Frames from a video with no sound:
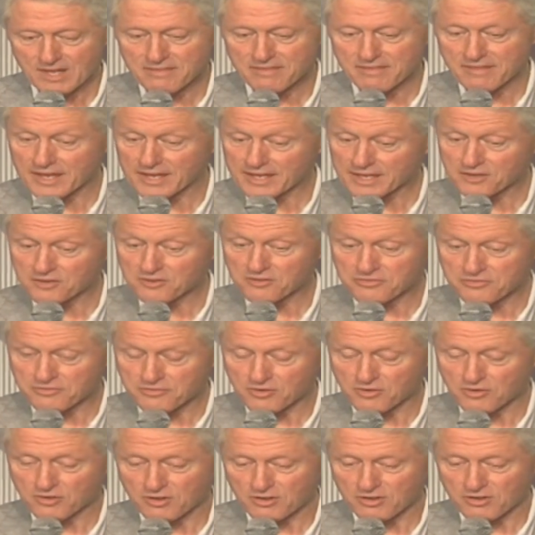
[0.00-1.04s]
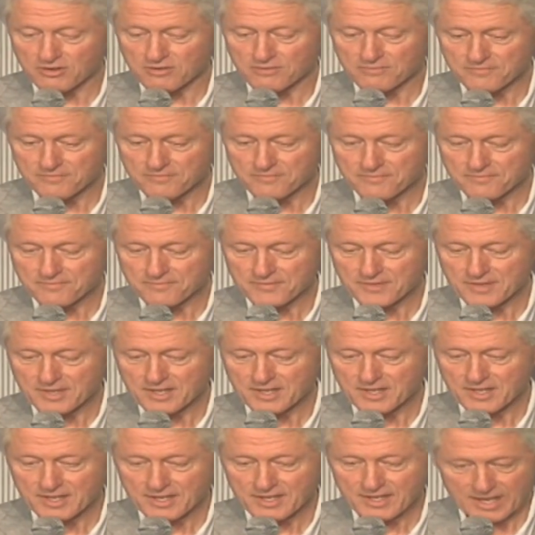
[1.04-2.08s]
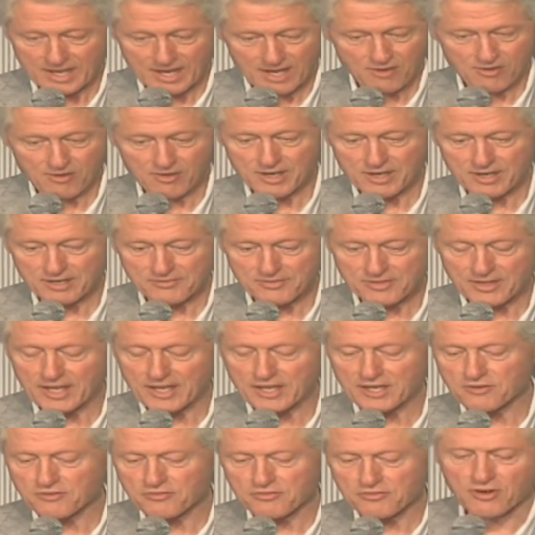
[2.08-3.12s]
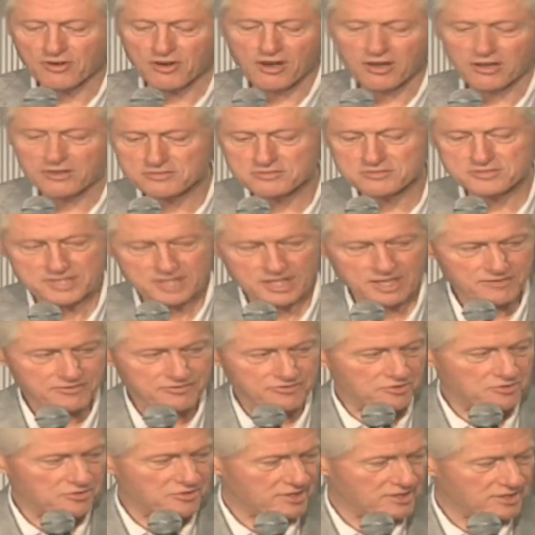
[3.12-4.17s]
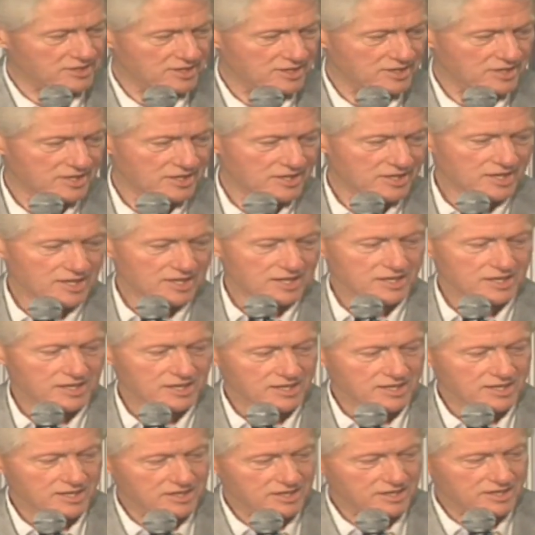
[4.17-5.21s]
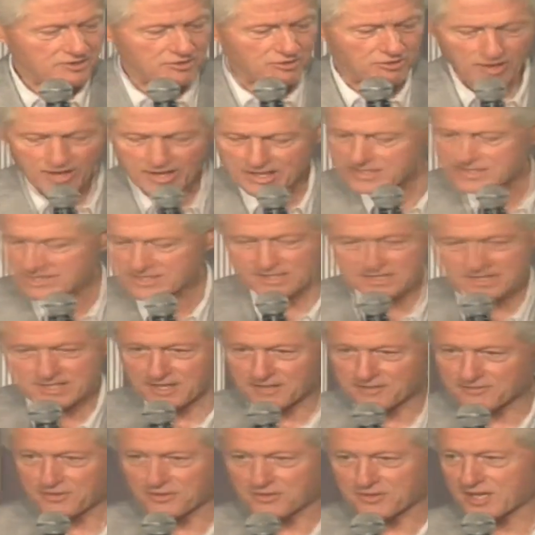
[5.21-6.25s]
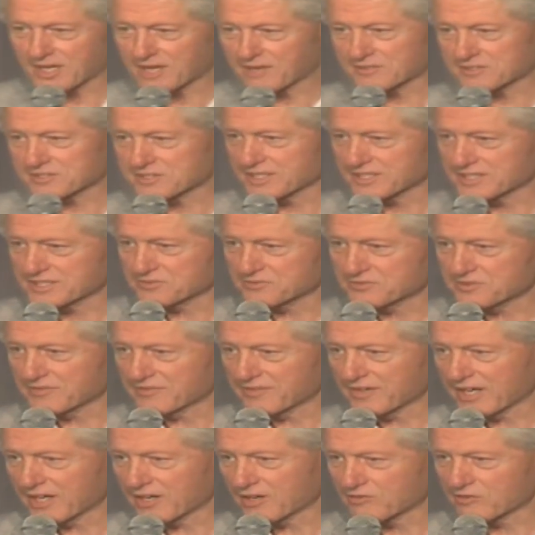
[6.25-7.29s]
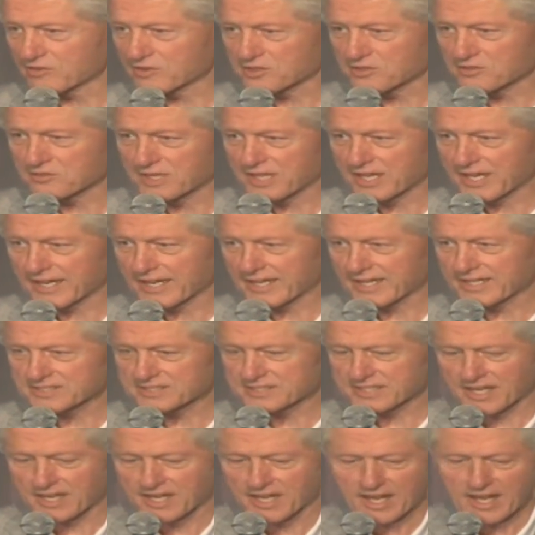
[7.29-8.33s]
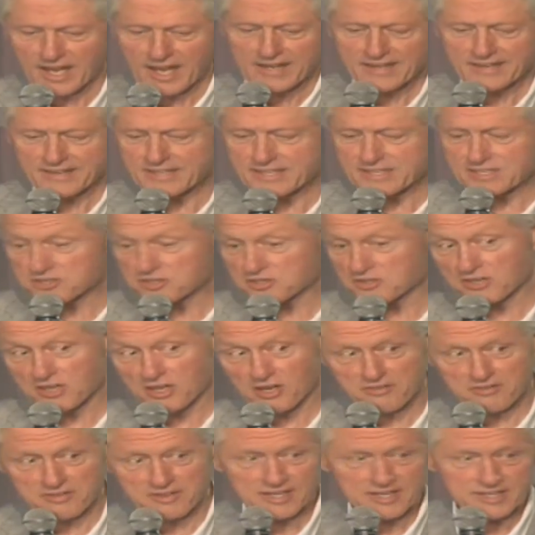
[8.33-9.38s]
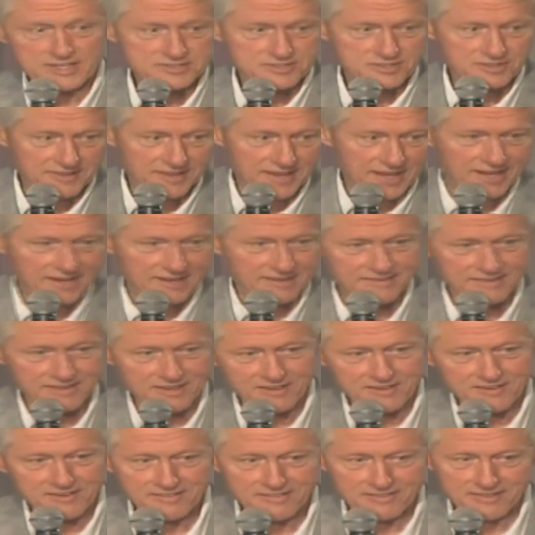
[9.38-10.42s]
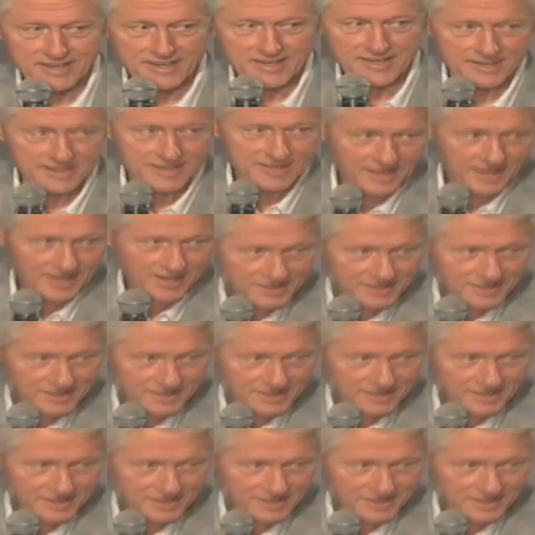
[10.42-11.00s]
Thank you for caring. Thank you all those telephone crazy telephone conversations we've had over two decades saying, Did you know this or that or the other thing? And